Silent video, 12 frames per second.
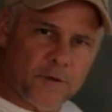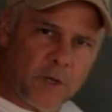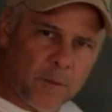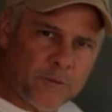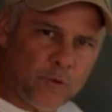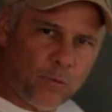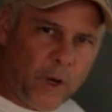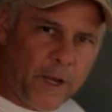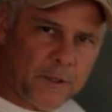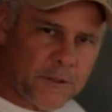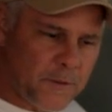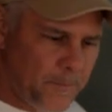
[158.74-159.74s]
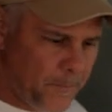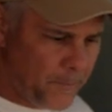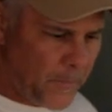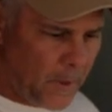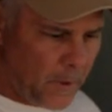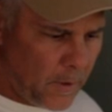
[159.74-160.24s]
the tubs of wax.
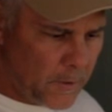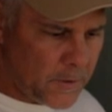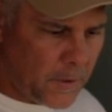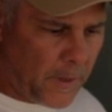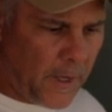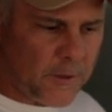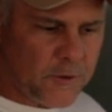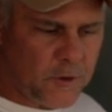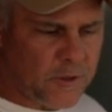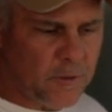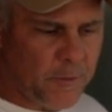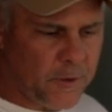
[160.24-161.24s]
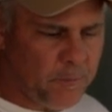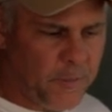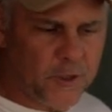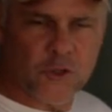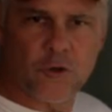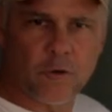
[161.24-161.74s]
So again, it's just a mi
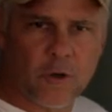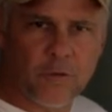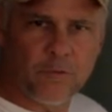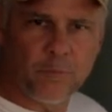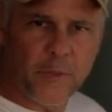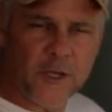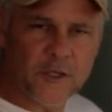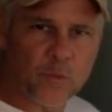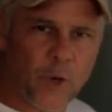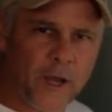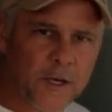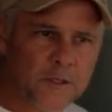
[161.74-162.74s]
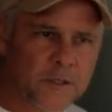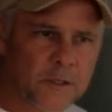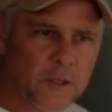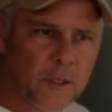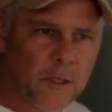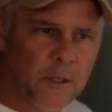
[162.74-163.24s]
mixture of
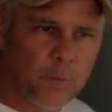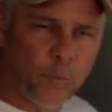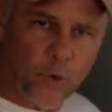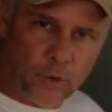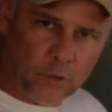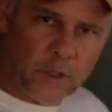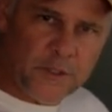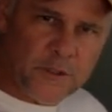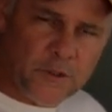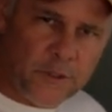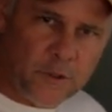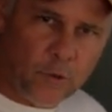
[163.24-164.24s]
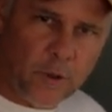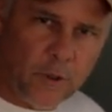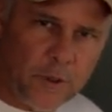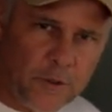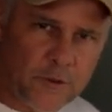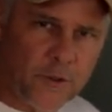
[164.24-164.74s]
beeswax, boiled linseed
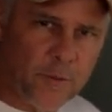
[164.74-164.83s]
oil, and